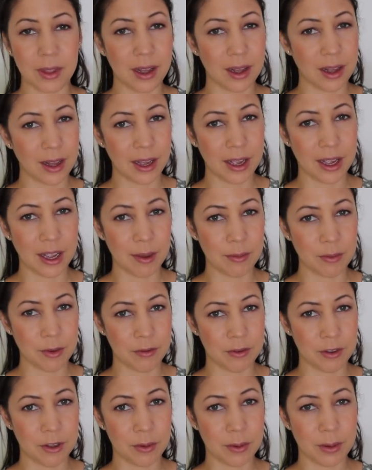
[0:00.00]
I am
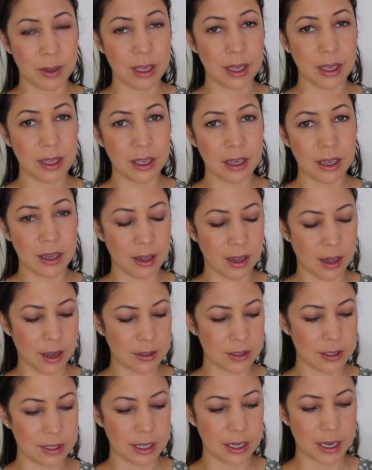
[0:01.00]
reviewing
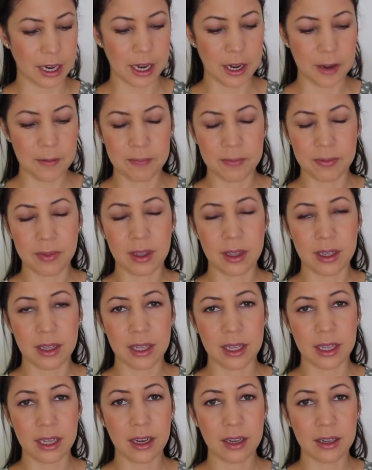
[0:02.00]
eCourses today.
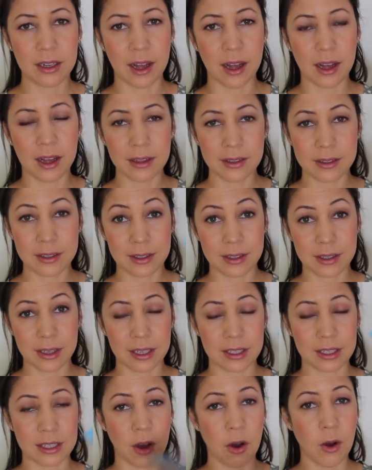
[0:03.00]
eCourses,
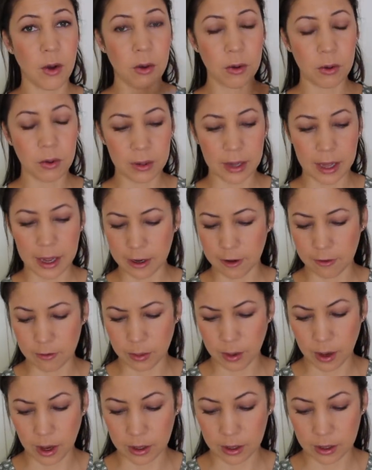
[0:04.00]
it's a whole line of
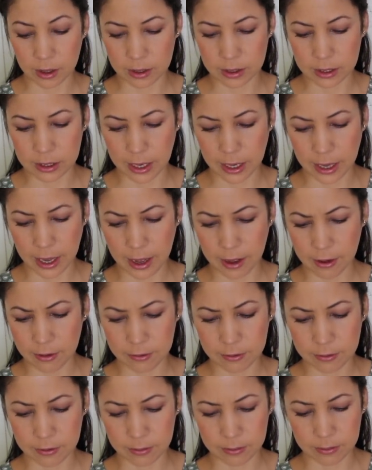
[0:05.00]
products. They
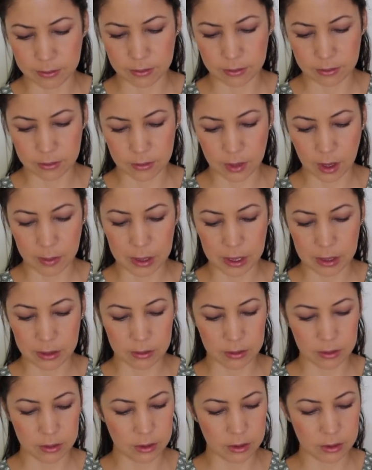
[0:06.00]
have, I
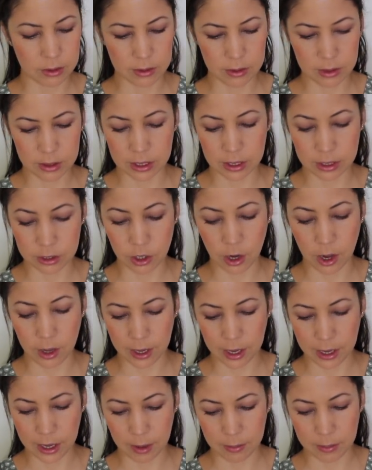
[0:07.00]
mean, it's
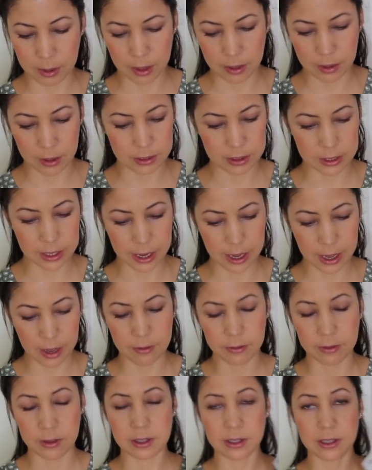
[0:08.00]
shocking how many things they
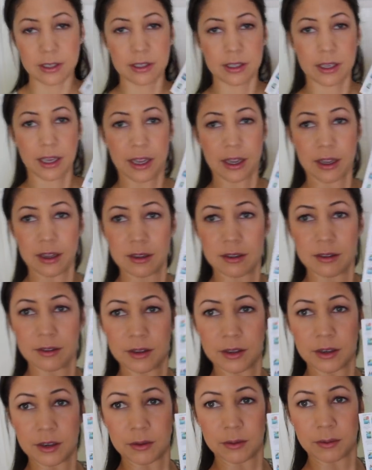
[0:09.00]
have. This is like,
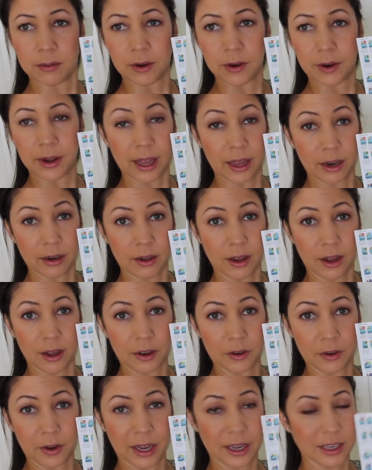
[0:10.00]
you know, their
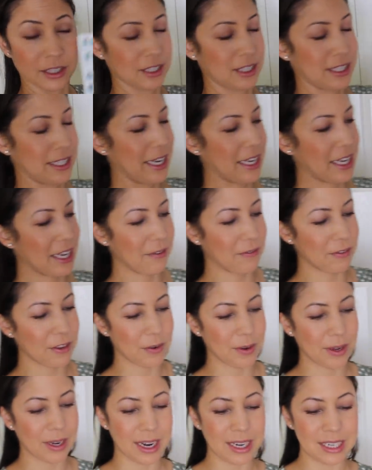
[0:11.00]
catalog, okay? Just to give
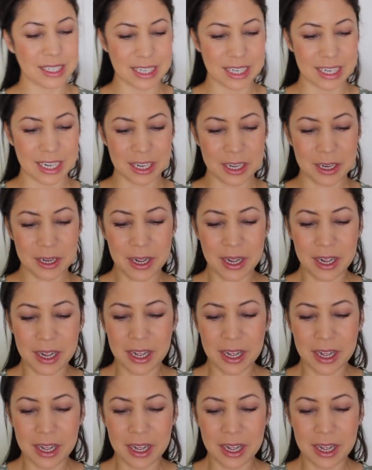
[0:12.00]
you an idea.